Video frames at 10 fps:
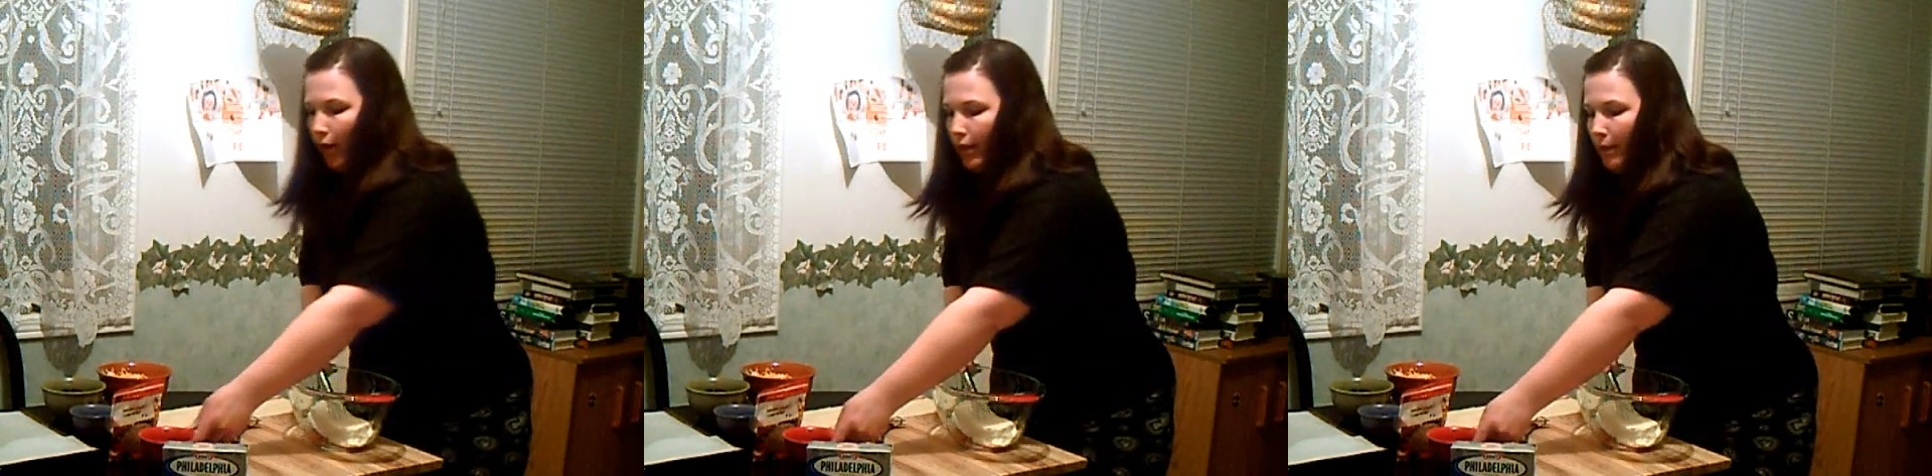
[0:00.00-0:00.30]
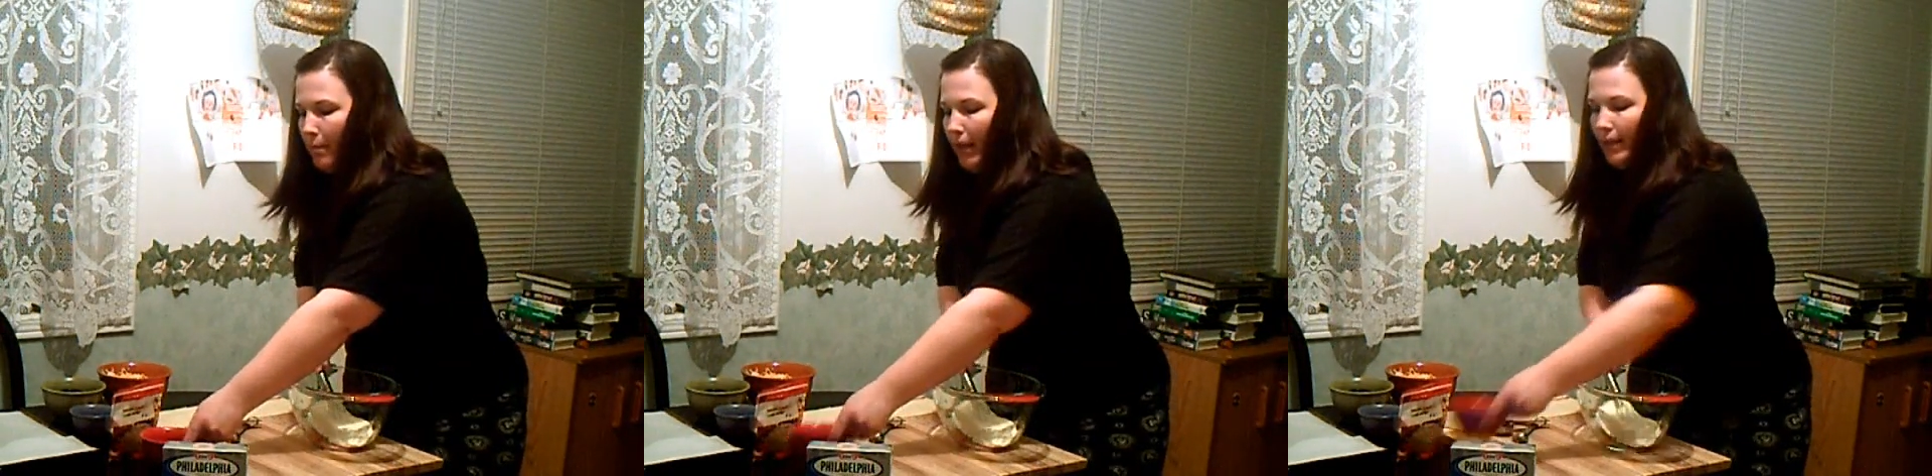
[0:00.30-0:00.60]
and
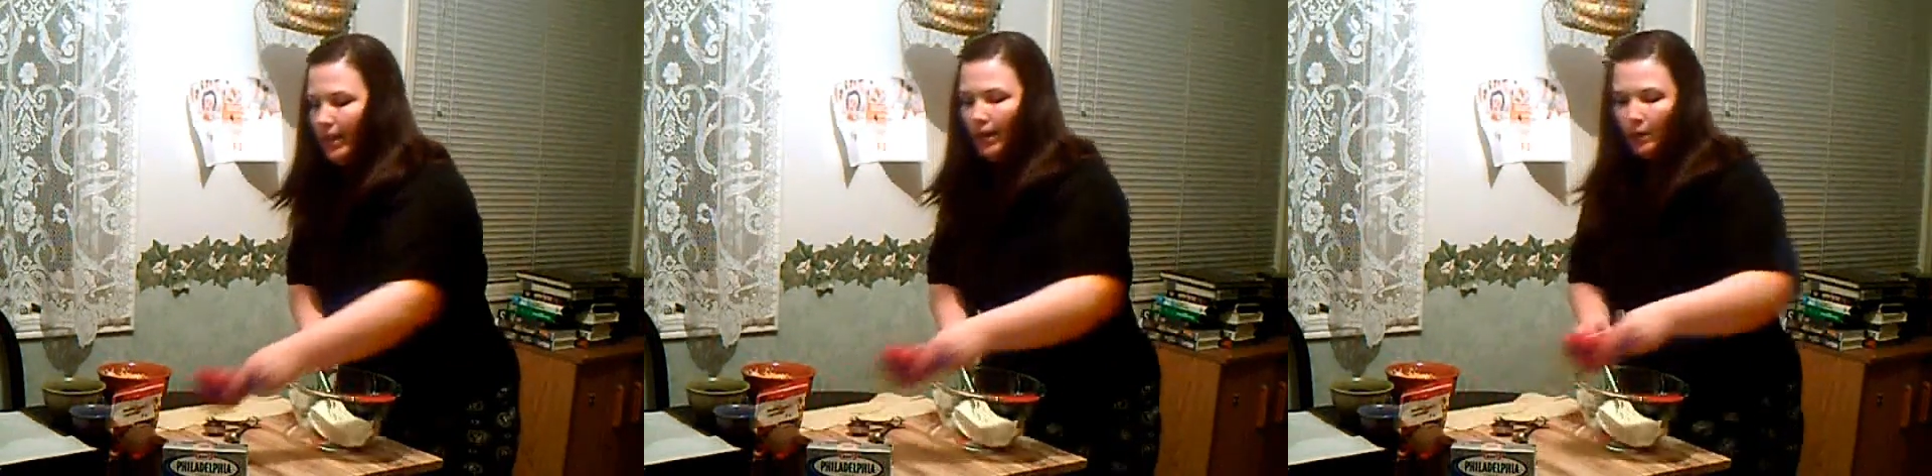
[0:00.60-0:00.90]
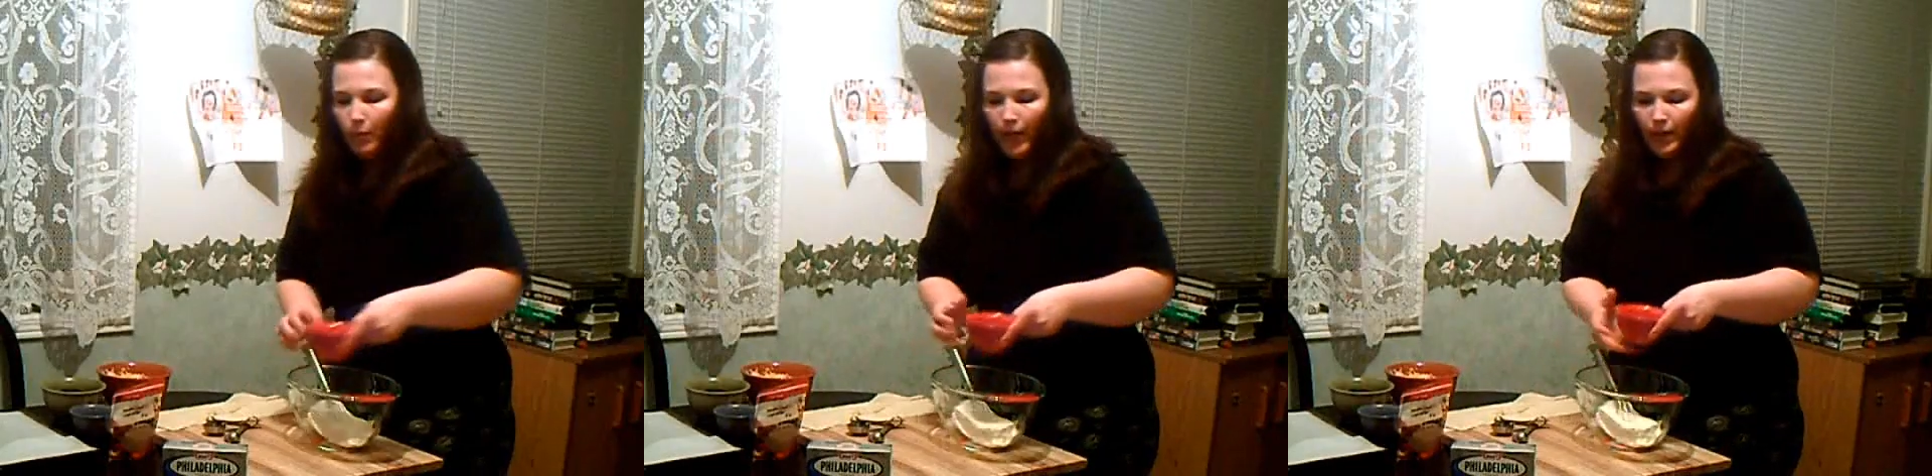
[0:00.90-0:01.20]
I'm going to
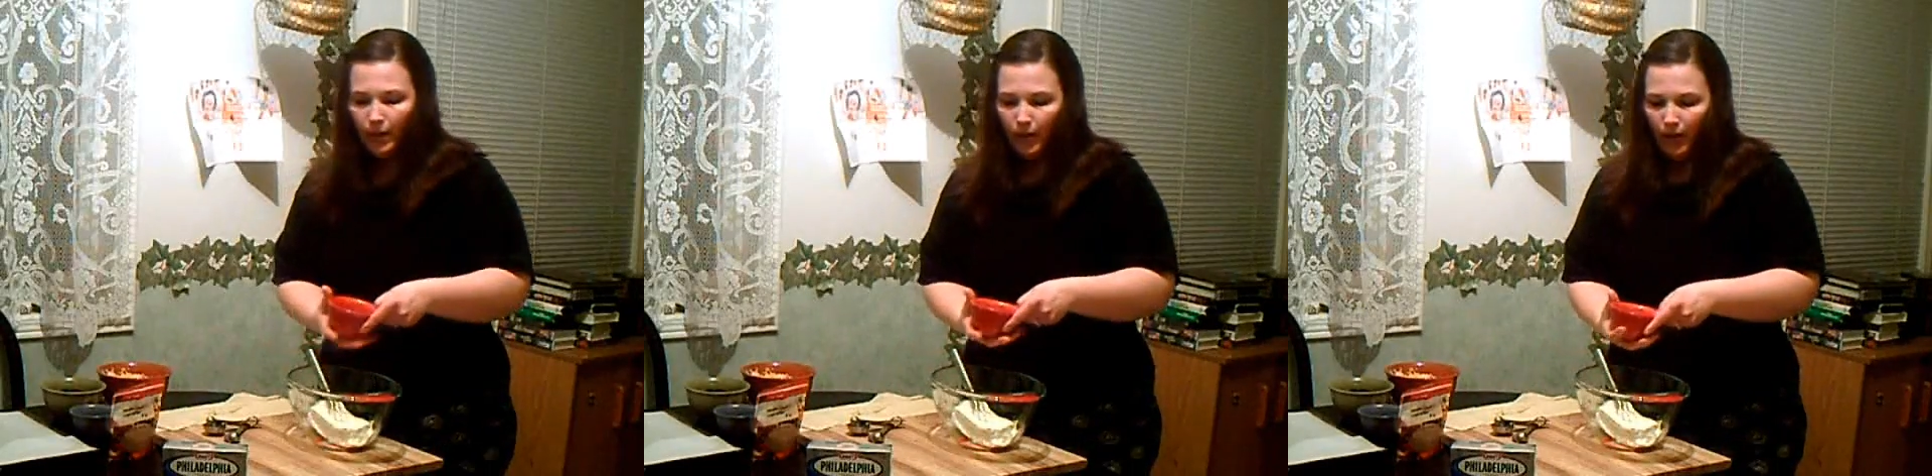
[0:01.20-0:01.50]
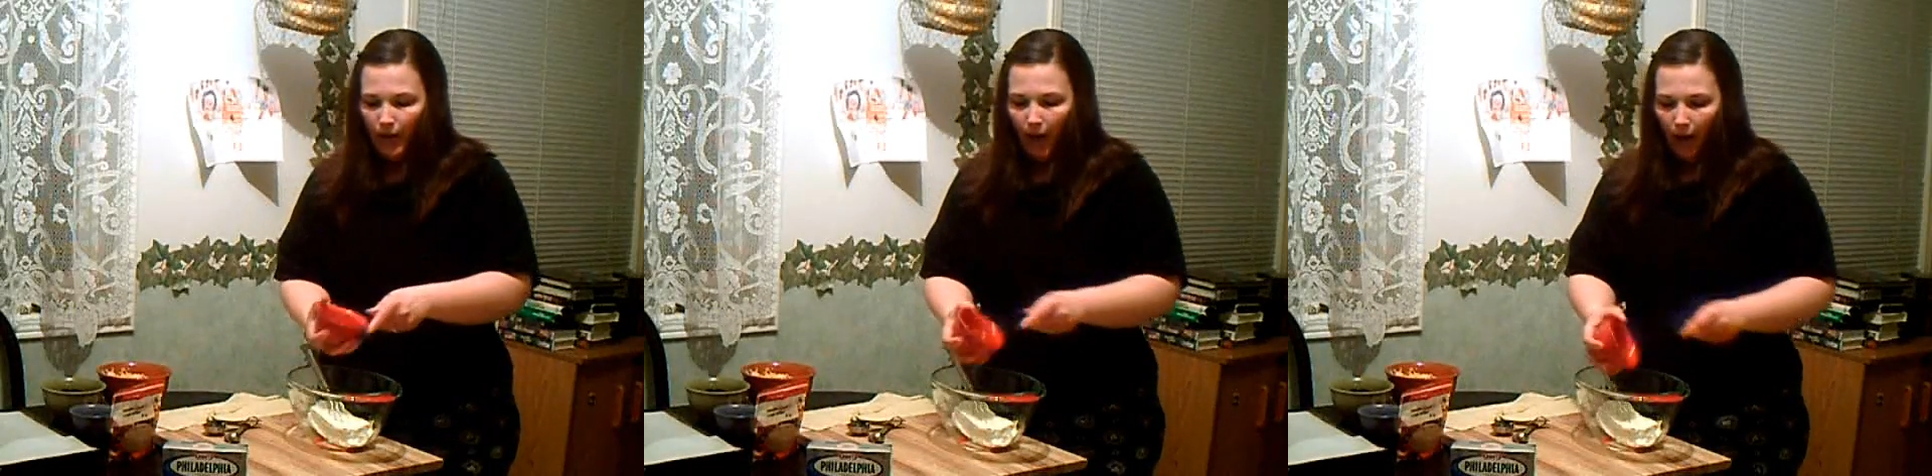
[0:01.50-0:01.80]
mix it
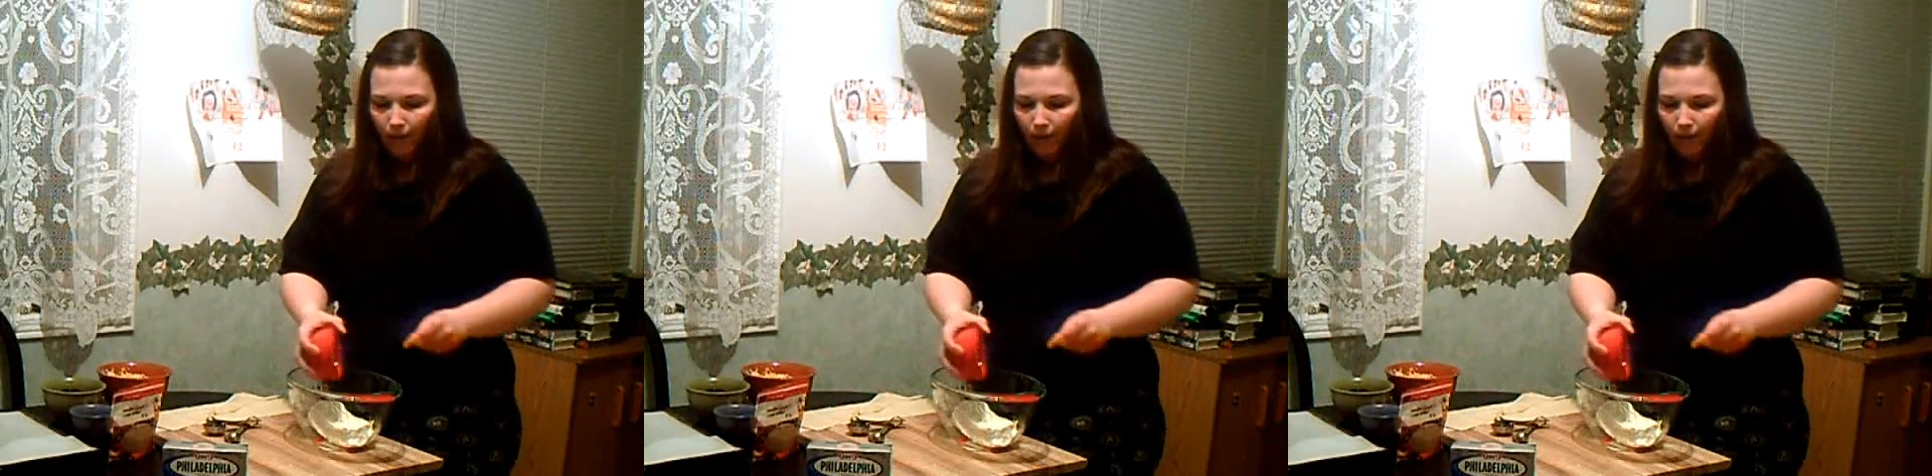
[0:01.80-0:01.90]
with